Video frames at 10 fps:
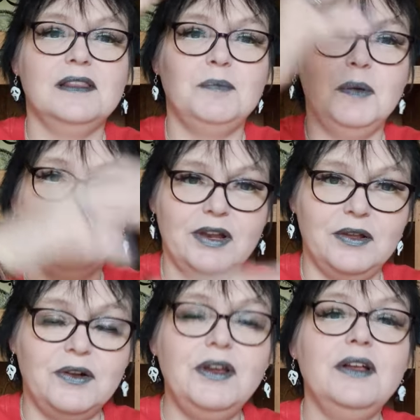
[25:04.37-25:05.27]
the
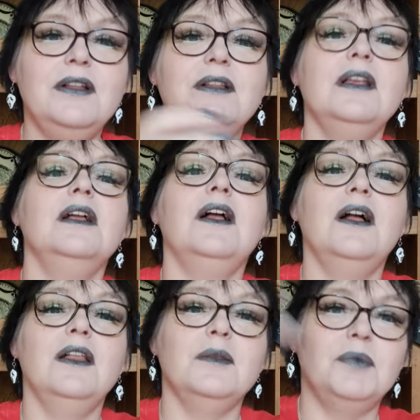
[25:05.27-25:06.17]
pomegranate oil,
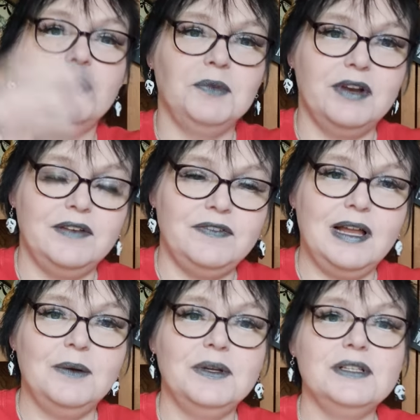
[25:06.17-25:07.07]
pomegranate
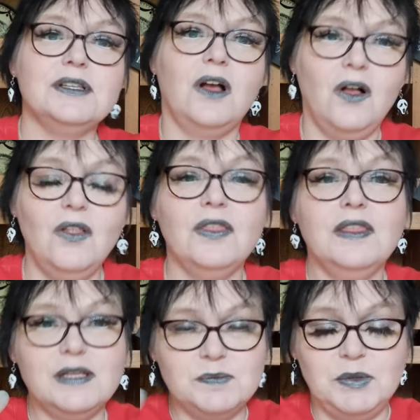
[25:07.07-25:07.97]
flowers
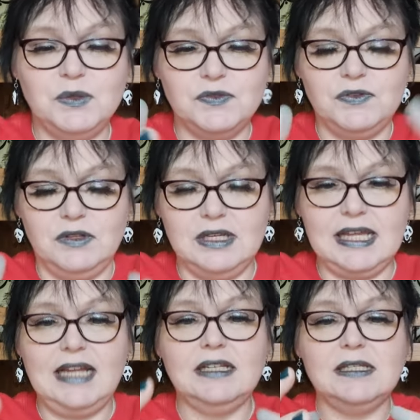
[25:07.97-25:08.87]
on this beautiful
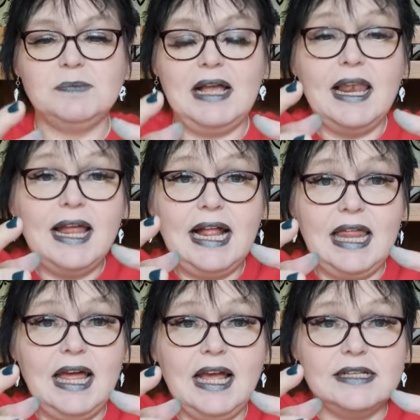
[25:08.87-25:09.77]
candle. It's about like
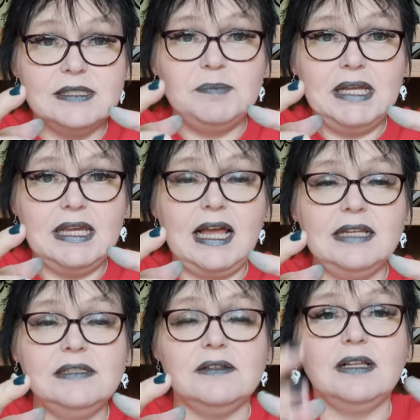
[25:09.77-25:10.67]
that. It's a big
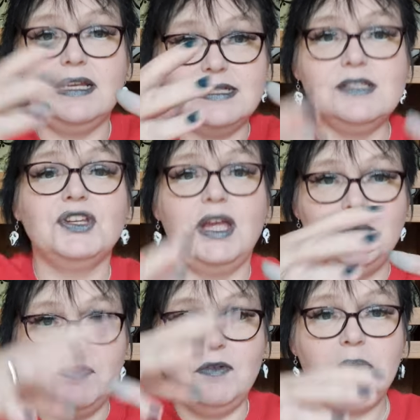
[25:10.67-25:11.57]
candle and it's the
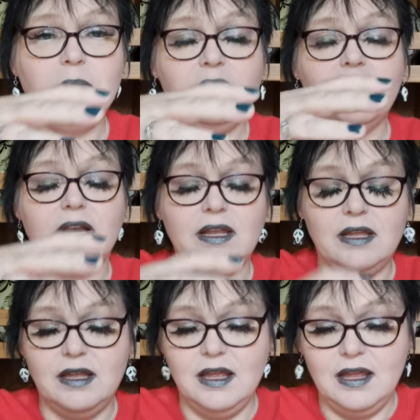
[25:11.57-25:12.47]
shape of a
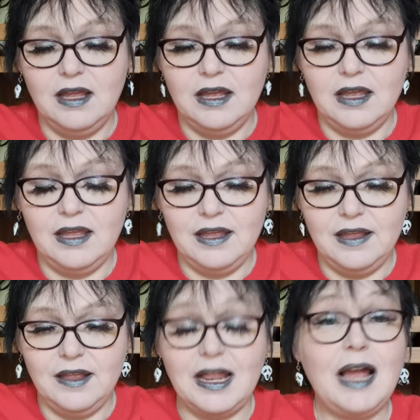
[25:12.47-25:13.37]
pomegranate.
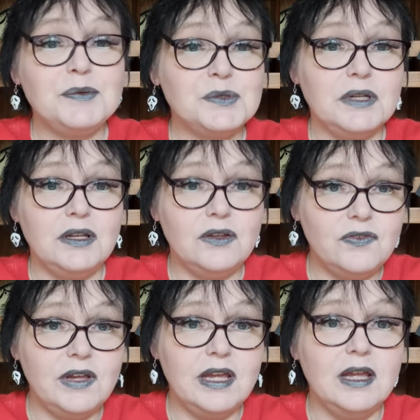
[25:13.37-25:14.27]
Absolutely
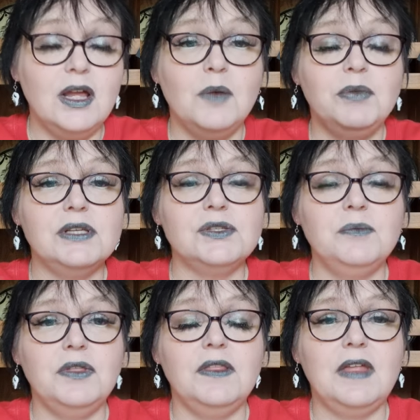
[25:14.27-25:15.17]
love it, but it's
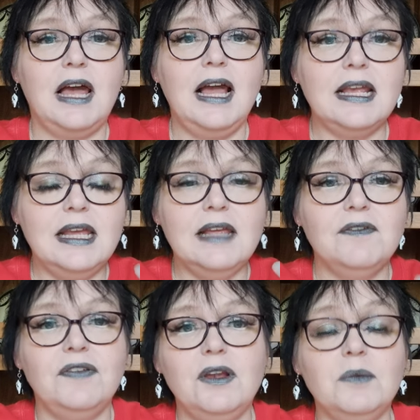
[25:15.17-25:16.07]
something that I can
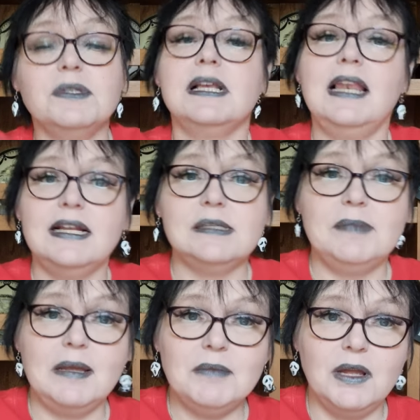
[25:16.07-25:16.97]
fill up because I like to
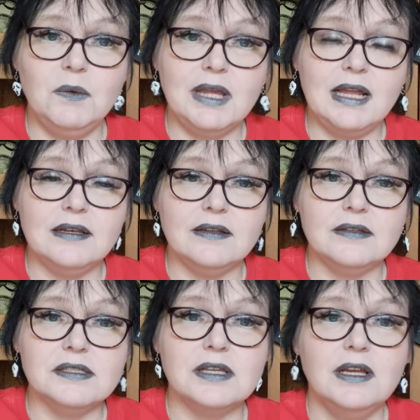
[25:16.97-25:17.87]
make my own
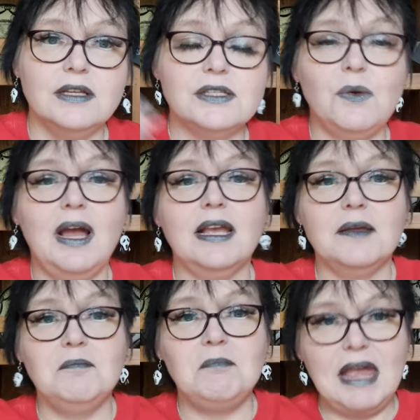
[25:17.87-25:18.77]
candles, so I
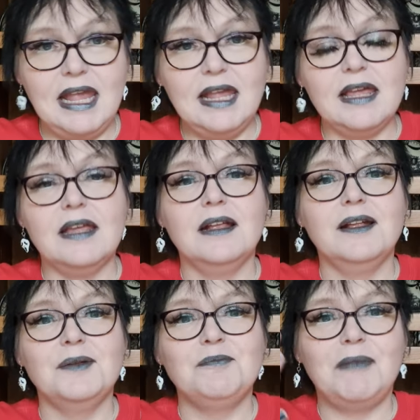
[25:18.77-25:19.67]
can make
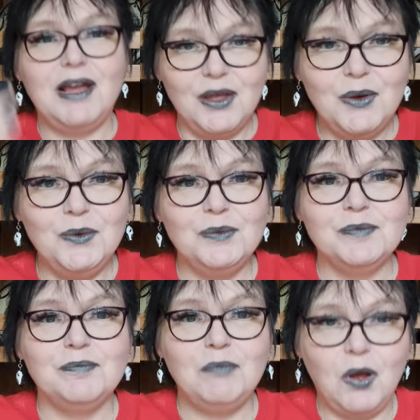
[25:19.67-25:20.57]
my
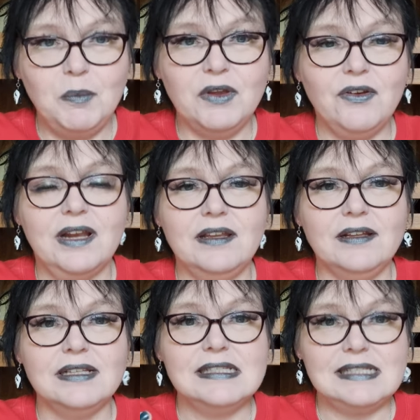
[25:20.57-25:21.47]
own
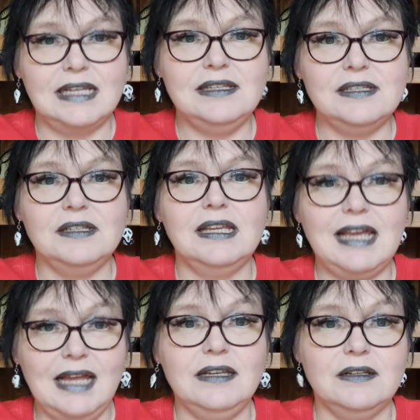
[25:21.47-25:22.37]
pomegranate scented
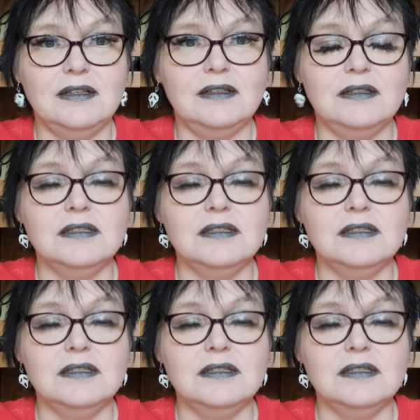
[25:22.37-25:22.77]
candle